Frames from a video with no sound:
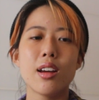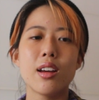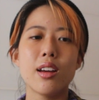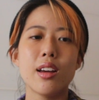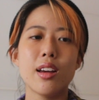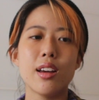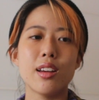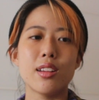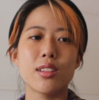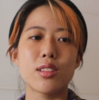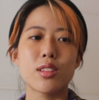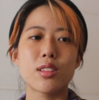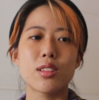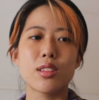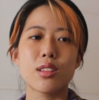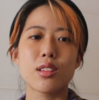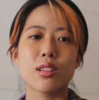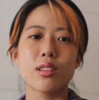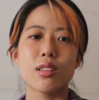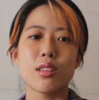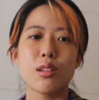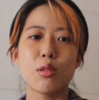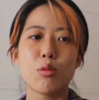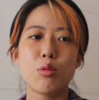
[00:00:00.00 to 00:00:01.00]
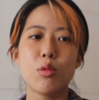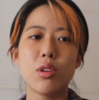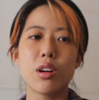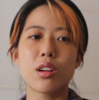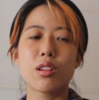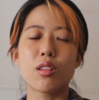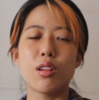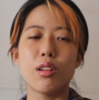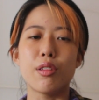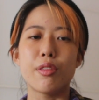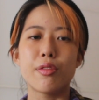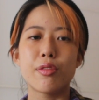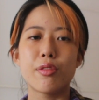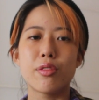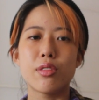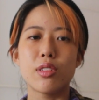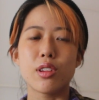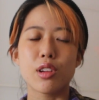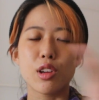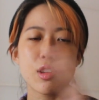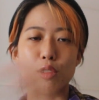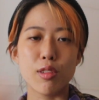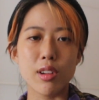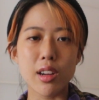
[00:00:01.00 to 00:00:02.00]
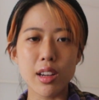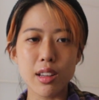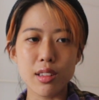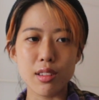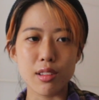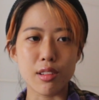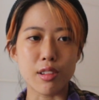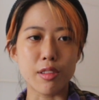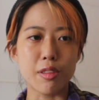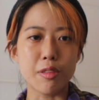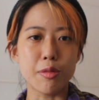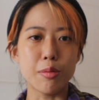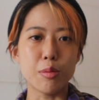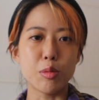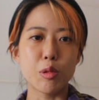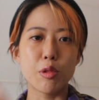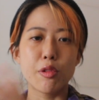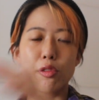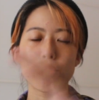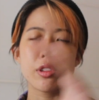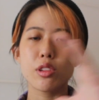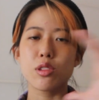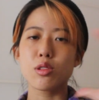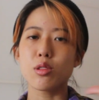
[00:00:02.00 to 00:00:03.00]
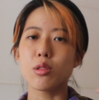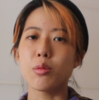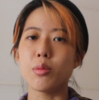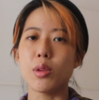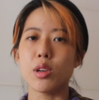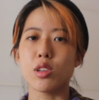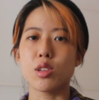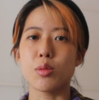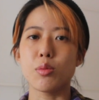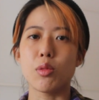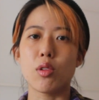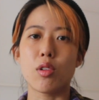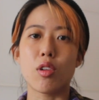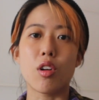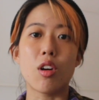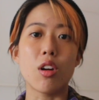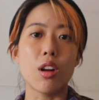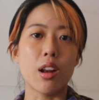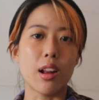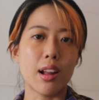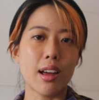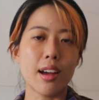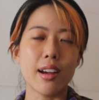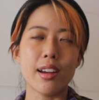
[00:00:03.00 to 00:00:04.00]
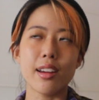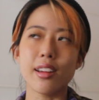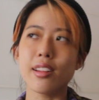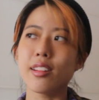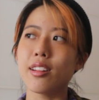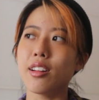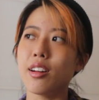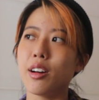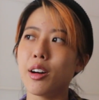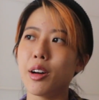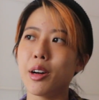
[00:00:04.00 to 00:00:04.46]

has the work of the creative moved so much more online,